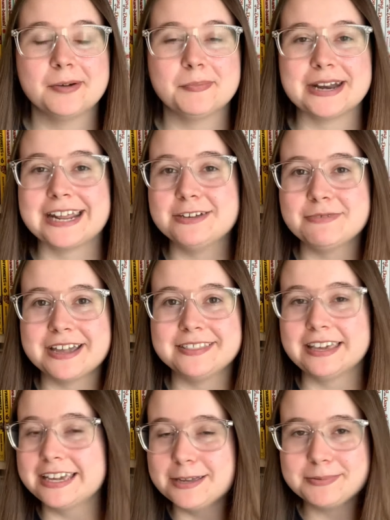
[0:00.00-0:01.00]
But anyway,
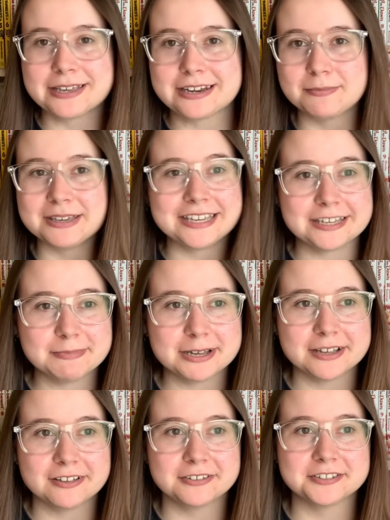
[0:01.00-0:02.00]
they keep sending me
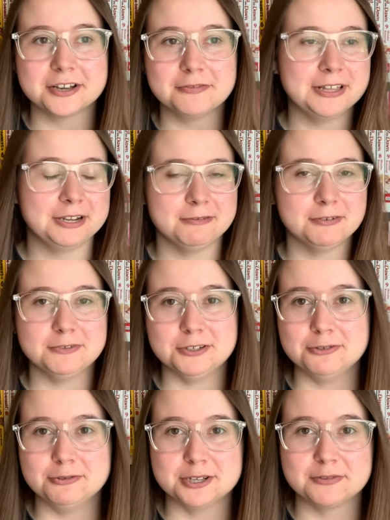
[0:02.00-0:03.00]
emails of like
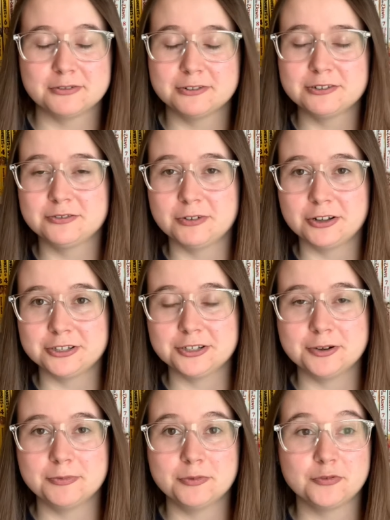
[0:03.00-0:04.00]
reviews of the first
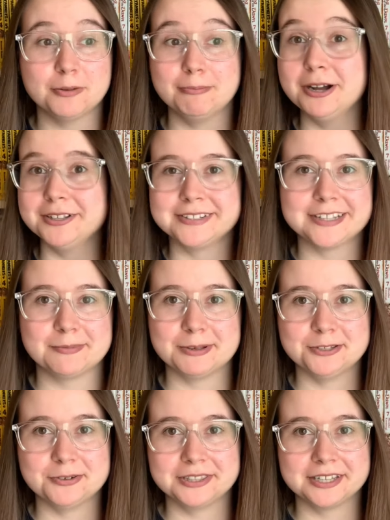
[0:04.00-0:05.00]
volume. For months, they've been
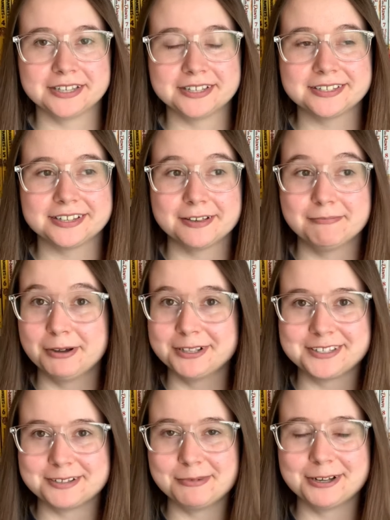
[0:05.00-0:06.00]
doing this, months
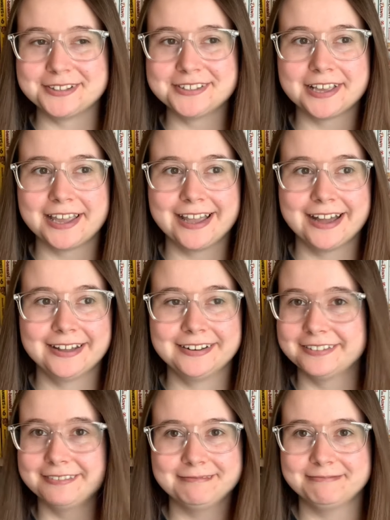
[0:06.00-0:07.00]
and months, and
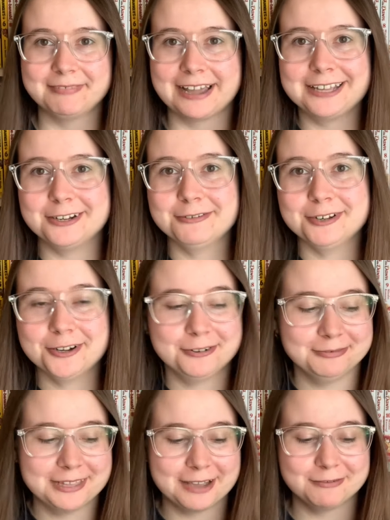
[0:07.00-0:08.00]
I don't know.
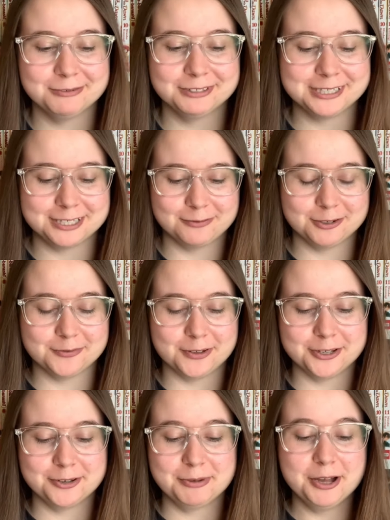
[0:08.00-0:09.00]
They haven't released the first
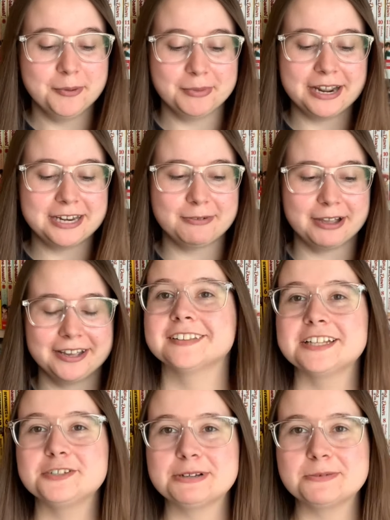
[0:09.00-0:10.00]
volume. But anyway,
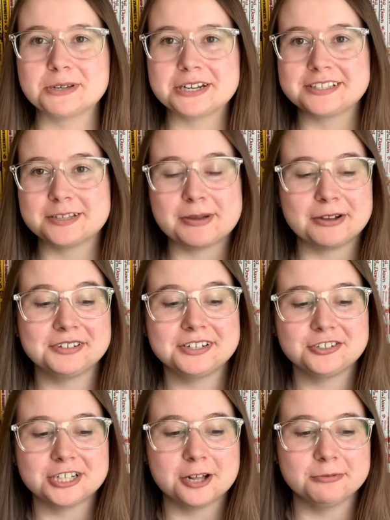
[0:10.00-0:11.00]
let's read what it's about,
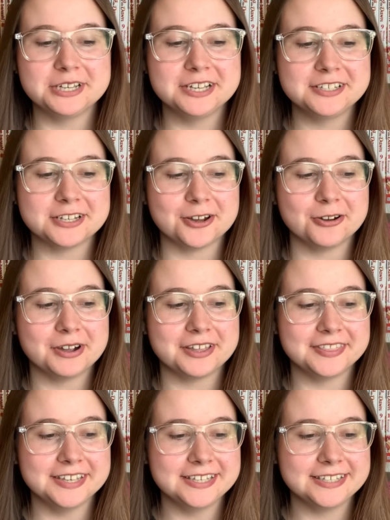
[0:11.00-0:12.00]
shall we? So
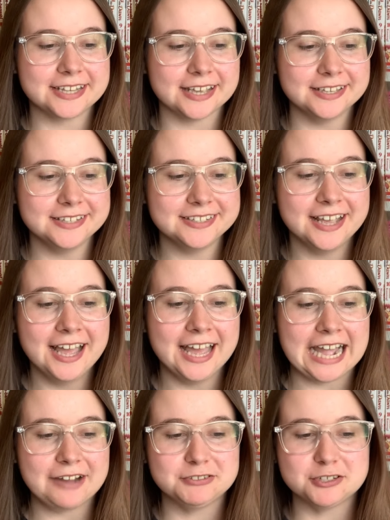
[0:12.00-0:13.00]
this says
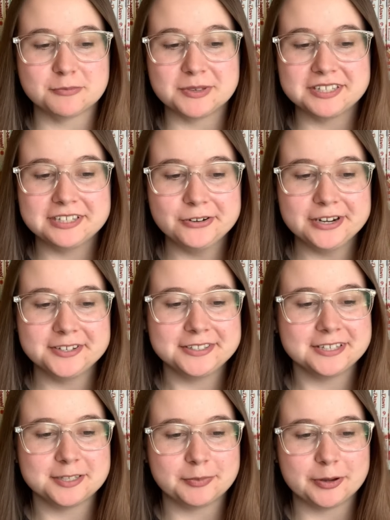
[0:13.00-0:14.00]
After the mysterious
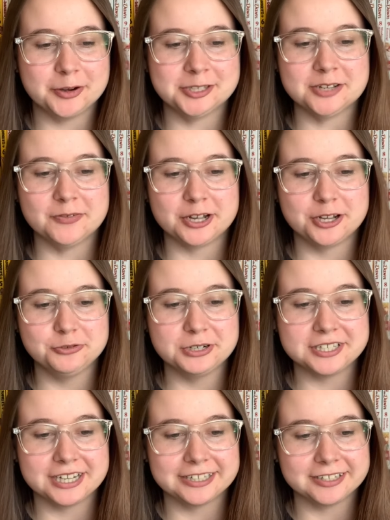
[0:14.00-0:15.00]
disappearance of a
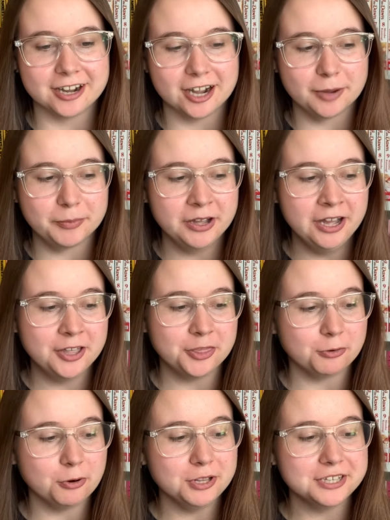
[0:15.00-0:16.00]
countryside cop, the
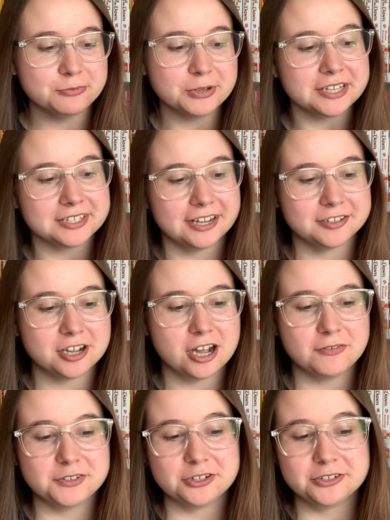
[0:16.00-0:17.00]
role is reassigned to
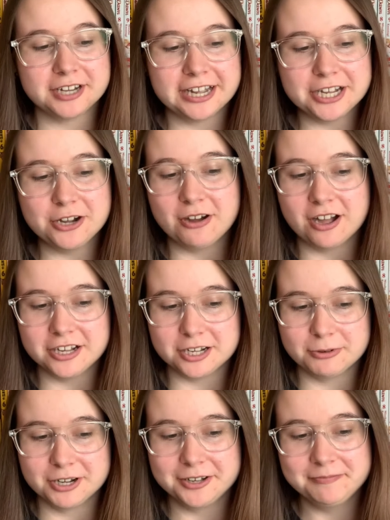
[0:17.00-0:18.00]
Officer Daigo
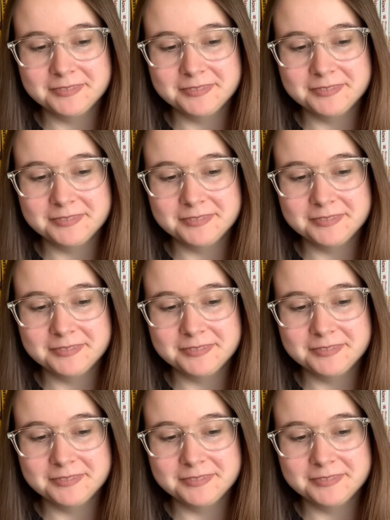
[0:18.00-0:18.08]
Agawa.